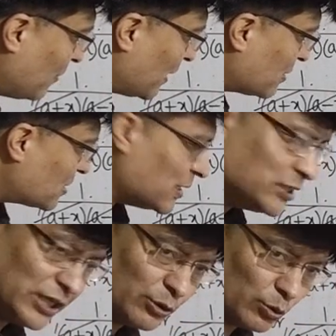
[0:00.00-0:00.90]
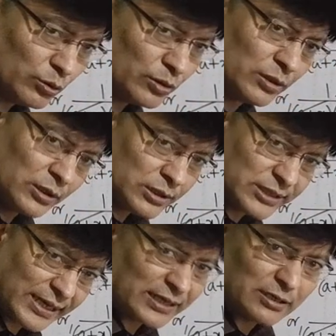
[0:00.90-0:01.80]
a minus a 0.
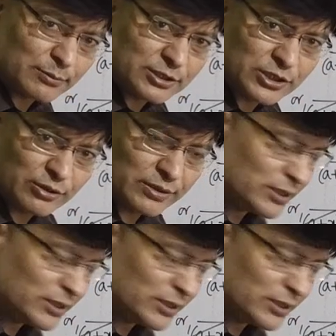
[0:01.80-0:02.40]
Second term is 0,